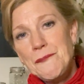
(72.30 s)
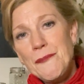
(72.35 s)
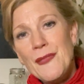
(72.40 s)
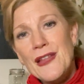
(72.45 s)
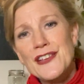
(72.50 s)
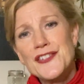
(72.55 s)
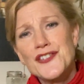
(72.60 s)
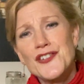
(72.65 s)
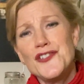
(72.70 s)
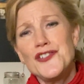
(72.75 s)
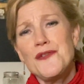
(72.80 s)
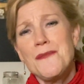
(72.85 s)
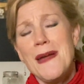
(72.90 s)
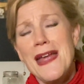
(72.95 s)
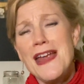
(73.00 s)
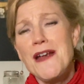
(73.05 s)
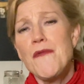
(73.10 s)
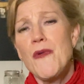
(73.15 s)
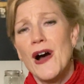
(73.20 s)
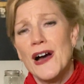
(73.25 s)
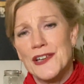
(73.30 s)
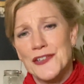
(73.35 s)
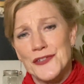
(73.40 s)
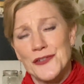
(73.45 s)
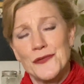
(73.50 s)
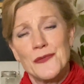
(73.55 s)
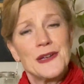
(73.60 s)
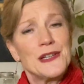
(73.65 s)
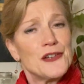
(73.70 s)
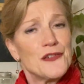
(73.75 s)
So you may want
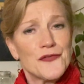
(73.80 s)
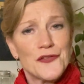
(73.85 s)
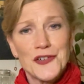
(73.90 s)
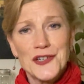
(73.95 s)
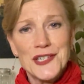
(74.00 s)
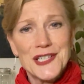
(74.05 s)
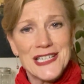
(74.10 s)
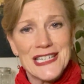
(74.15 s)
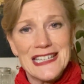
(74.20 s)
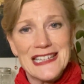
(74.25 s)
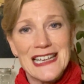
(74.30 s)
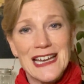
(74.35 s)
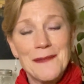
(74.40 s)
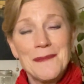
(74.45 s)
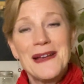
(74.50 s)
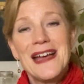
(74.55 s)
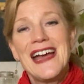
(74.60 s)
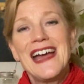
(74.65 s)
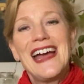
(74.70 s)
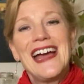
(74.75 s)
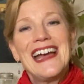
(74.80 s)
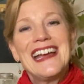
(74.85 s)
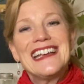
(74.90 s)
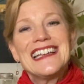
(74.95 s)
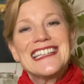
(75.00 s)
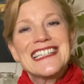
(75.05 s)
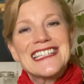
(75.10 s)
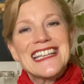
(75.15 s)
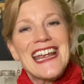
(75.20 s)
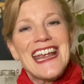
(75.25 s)
to, when you first see them,
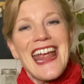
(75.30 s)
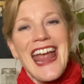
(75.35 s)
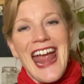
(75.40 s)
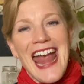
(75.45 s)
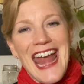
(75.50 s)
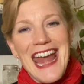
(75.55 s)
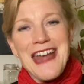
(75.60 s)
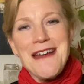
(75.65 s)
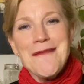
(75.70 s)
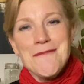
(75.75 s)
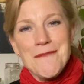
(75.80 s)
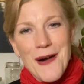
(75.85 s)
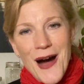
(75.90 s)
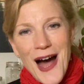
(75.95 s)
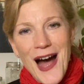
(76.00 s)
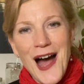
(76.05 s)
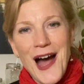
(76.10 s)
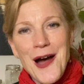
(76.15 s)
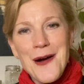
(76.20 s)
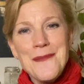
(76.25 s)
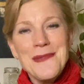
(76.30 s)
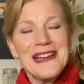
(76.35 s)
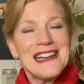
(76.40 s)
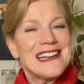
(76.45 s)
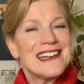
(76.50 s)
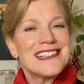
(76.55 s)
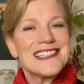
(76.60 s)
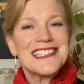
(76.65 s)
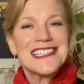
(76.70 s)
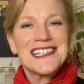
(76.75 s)
say, "Hey, Mom,
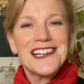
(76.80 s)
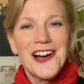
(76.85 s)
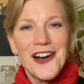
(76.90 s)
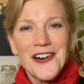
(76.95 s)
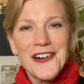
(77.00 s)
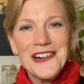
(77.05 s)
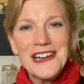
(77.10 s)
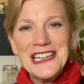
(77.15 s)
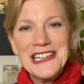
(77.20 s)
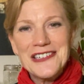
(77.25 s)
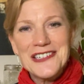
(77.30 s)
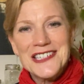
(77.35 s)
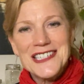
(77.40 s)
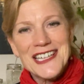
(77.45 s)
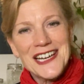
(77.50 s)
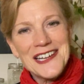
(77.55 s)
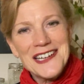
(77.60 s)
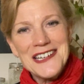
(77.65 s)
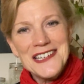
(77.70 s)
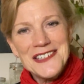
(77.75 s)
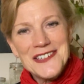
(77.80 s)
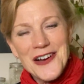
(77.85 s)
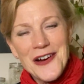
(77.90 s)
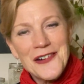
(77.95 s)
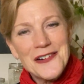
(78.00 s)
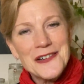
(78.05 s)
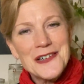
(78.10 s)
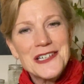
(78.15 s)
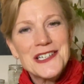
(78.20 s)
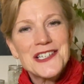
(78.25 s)
it's Kari, your second
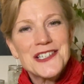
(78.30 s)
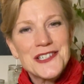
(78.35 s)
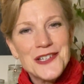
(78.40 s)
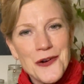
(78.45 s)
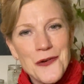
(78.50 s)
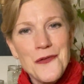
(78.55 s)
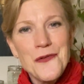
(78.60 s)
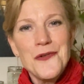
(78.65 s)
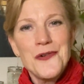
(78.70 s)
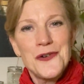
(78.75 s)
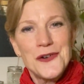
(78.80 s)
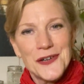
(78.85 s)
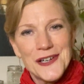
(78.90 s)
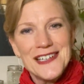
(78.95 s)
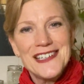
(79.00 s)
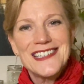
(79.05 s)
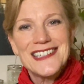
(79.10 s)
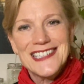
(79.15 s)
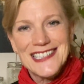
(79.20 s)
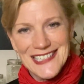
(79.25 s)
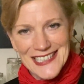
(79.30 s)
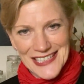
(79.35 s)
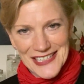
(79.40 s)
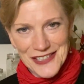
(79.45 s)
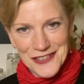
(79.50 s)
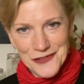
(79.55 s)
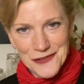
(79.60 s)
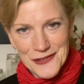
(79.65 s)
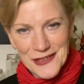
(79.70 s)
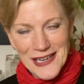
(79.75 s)
daughter. It's so good to see
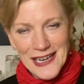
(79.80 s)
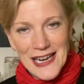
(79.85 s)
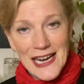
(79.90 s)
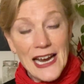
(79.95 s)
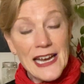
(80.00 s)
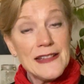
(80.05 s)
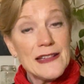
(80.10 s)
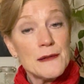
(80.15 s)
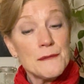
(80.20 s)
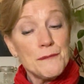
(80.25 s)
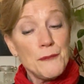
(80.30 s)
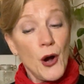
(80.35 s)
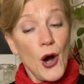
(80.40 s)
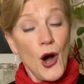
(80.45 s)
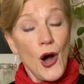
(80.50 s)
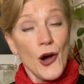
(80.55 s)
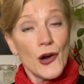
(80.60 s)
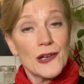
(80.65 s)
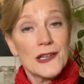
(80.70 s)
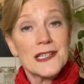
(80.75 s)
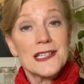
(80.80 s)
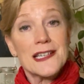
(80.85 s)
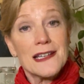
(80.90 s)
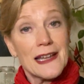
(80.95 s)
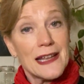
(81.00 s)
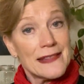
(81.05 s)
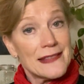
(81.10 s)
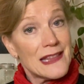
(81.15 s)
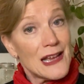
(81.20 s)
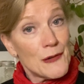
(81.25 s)
you." And then pause,
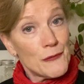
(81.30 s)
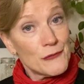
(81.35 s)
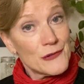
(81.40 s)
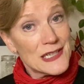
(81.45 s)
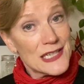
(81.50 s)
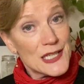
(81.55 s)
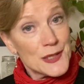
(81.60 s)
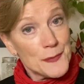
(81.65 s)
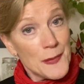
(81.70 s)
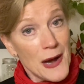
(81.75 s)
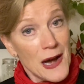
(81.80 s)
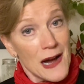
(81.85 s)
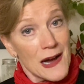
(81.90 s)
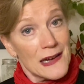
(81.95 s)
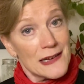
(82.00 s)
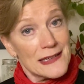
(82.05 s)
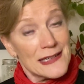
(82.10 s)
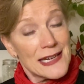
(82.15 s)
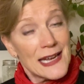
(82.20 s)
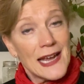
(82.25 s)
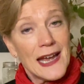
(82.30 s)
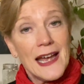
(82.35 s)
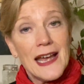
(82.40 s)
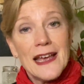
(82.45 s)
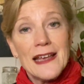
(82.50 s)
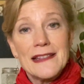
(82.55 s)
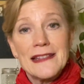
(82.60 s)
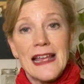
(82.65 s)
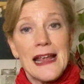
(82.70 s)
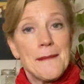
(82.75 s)
let them respond.
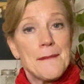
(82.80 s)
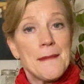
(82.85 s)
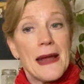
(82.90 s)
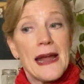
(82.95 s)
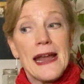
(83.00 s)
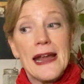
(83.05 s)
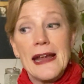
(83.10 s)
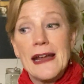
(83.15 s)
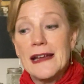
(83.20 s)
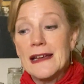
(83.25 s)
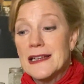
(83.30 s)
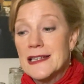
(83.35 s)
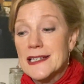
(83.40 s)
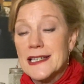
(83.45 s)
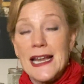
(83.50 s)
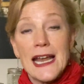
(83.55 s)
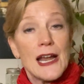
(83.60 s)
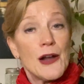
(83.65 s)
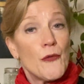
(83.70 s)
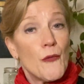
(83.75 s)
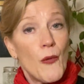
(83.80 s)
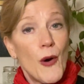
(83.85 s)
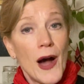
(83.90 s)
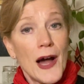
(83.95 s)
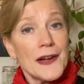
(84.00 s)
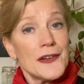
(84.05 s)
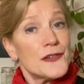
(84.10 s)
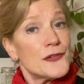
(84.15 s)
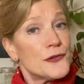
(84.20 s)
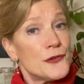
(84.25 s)
They may say,
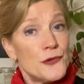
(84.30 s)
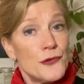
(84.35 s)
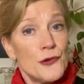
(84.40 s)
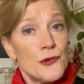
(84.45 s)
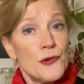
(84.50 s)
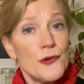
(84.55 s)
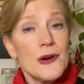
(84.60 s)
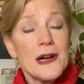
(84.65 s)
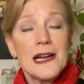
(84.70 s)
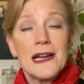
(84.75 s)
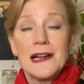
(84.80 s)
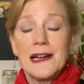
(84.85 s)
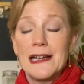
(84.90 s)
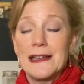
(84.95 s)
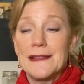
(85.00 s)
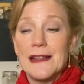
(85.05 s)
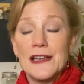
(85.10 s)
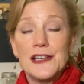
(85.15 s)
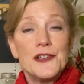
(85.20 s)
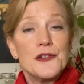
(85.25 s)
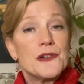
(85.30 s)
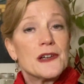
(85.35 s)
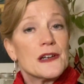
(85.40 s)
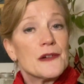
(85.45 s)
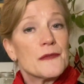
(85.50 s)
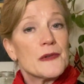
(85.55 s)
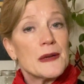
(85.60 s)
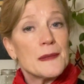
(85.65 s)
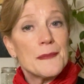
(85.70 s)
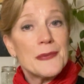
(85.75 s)
"What, who?" And then you can
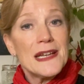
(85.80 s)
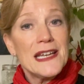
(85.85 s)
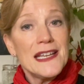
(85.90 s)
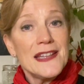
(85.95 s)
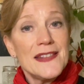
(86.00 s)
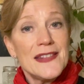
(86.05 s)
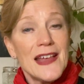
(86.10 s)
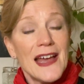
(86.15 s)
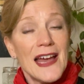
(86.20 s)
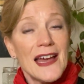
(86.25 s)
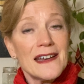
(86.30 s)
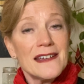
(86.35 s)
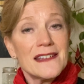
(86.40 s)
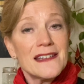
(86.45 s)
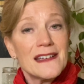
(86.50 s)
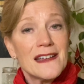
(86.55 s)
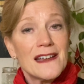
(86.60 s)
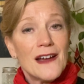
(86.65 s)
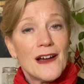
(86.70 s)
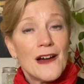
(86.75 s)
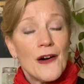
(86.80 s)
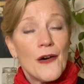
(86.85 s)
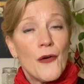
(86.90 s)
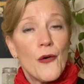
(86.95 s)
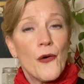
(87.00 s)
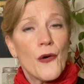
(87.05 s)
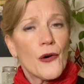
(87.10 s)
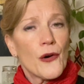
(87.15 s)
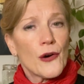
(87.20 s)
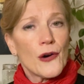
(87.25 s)
repeat that.
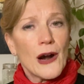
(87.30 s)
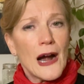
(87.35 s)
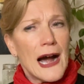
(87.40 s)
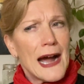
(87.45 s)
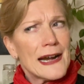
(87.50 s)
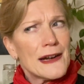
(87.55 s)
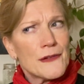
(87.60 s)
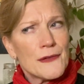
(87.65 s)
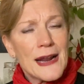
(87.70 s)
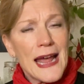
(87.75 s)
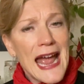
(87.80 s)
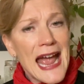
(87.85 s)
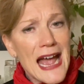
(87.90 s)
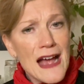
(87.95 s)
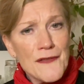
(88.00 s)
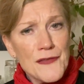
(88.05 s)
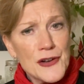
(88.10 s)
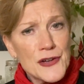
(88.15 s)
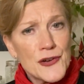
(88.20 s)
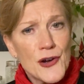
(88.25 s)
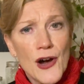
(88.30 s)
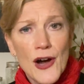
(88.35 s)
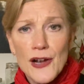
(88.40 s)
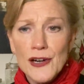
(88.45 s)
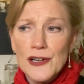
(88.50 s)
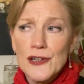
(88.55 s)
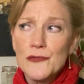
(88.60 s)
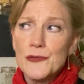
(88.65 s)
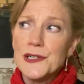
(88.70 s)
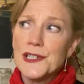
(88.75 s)
Or, "I don't have a
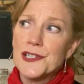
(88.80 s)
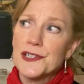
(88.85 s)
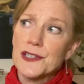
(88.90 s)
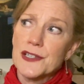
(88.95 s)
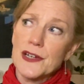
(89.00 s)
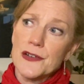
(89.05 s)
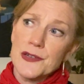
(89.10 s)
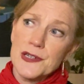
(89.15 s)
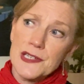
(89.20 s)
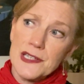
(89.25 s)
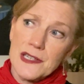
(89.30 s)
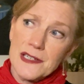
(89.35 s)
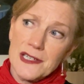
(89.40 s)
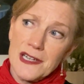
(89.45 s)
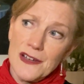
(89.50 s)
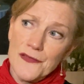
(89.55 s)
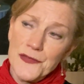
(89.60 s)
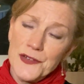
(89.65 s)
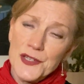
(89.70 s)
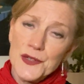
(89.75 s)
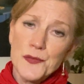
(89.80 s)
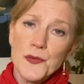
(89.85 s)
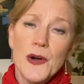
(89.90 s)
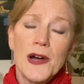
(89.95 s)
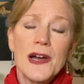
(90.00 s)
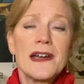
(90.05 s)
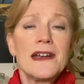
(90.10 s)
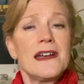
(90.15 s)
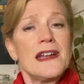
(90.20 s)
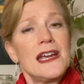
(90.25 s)
daughter," which is always the toughest
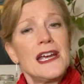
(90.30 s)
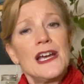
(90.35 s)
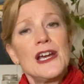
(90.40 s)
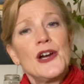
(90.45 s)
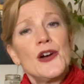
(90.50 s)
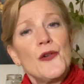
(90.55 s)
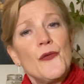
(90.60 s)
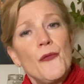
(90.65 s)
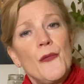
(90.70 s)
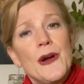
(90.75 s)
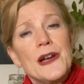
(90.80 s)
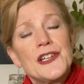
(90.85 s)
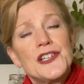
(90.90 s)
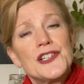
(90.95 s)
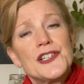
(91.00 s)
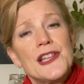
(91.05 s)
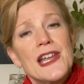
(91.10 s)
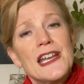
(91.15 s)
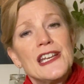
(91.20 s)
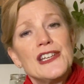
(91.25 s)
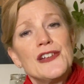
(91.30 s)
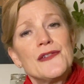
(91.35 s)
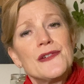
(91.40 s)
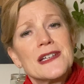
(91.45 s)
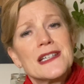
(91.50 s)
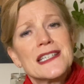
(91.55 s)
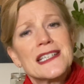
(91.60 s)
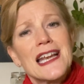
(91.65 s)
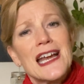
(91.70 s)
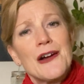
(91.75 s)
one, which then you can
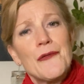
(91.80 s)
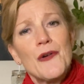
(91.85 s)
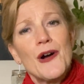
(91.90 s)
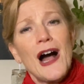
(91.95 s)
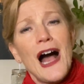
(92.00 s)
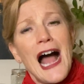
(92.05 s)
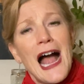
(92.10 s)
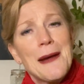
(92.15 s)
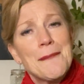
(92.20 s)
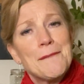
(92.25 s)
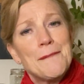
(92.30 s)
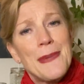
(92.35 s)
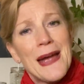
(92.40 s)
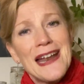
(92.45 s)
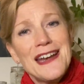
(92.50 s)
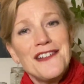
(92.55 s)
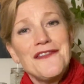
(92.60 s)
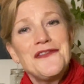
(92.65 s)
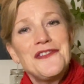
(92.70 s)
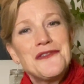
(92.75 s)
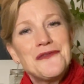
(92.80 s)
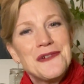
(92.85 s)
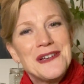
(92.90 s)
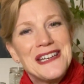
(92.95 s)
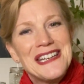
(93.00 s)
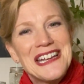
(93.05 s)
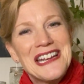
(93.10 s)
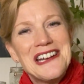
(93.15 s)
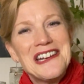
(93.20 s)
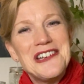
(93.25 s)
say, "Well, I bet if you
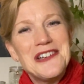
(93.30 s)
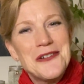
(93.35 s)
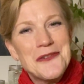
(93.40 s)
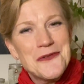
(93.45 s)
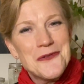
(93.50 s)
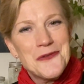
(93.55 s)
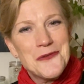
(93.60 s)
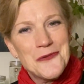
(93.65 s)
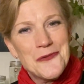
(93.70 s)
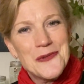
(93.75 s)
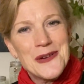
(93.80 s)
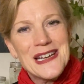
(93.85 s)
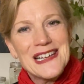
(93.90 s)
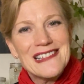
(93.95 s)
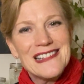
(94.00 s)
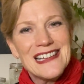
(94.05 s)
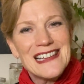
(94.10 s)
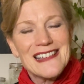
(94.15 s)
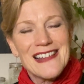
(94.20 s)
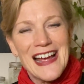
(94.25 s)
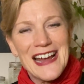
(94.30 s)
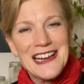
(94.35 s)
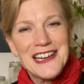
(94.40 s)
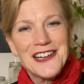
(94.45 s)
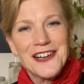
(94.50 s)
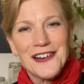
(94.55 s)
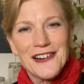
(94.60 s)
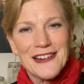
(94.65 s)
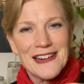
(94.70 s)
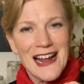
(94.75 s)
did, you'd really like
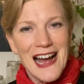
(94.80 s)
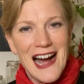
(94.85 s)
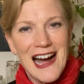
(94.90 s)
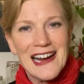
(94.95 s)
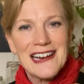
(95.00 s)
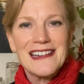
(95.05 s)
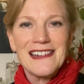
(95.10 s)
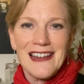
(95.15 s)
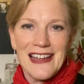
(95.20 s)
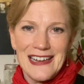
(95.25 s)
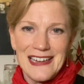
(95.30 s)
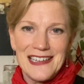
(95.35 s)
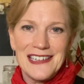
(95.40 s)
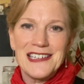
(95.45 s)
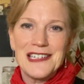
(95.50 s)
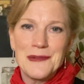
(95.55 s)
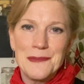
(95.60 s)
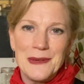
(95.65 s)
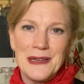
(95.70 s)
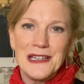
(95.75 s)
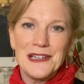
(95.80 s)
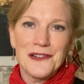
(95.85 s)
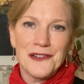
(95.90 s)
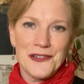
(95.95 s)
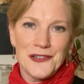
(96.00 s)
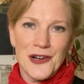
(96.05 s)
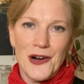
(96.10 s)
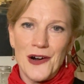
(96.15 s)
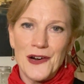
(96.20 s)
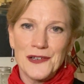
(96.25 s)
her, and I'd like to be your
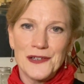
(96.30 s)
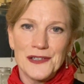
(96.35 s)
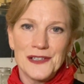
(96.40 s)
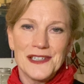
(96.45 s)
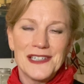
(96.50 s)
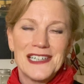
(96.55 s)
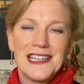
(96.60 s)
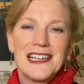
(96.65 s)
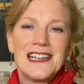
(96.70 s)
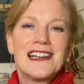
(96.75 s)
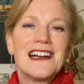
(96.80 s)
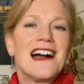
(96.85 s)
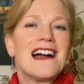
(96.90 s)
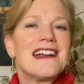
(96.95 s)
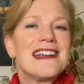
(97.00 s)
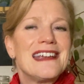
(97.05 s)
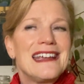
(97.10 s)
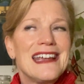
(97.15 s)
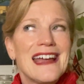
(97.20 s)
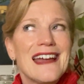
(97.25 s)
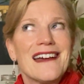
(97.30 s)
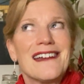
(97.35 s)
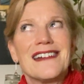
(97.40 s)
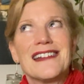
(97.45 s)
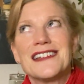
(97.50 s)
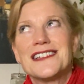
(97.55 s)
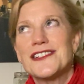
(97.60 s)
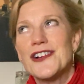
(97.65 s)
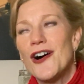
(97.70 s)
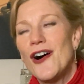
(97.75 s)
daughter." Again,
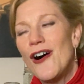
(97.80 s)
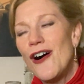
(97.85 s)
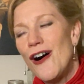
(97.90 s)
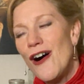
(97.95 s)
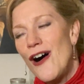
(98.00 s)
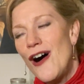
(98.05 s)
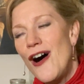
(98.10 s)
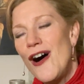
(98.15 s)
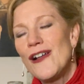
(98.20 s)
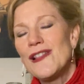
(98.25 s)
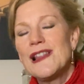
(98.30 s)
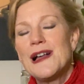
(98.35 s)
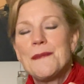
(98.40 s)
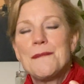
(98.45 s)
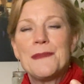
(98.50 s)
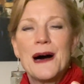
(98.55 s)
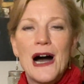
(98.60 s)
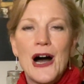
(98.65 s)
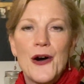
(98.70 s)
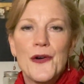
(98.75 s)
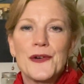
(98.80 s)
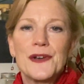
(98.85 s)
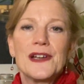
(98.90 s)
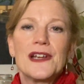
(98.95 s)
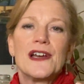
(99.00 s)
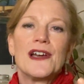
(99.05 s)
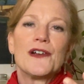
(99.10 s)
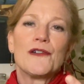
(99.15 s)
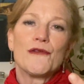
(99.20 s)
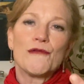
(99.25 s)
it's all about
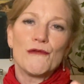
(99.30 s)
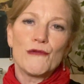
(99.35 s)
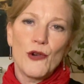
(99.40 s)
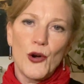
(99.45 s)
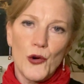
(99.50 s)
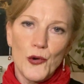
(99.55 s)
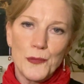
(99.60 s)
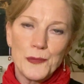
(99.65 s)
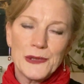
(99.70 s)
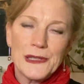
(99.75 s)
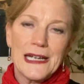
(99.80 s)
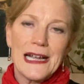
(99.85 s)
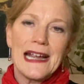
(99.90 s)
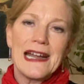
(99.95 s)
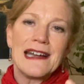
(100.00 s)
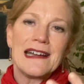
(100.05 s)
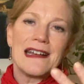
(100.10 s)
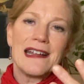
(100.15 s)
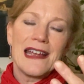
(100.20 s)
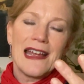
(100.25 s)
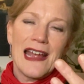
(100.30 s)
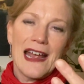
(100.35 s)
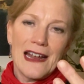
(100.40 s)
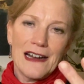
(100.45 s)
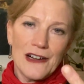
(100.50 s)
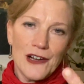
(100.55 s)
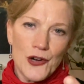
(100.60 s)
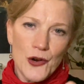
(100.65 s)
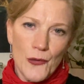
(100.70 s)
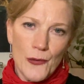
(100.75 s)
role playing
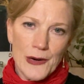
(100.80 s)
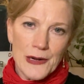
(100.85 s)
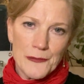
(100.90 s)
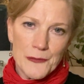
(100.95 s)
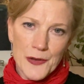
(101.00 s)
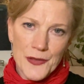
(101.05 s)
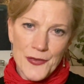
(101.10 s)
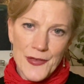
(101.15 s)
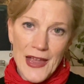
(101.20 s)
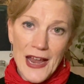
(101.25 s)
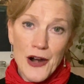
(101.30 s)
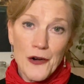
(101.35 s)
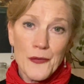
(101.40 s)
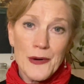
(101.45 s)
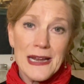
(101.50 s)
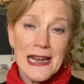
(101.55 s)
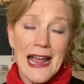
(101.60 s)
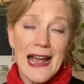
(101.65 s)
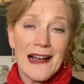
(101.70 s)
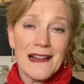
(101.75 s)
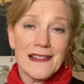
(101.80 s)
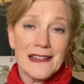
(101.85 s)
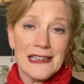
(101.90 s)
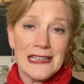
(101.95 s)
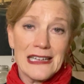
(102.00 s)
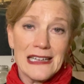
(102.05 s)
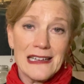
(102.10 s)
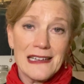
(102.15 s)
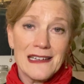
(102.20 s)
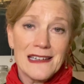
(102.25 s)
and going with their
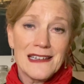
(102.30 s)
reality.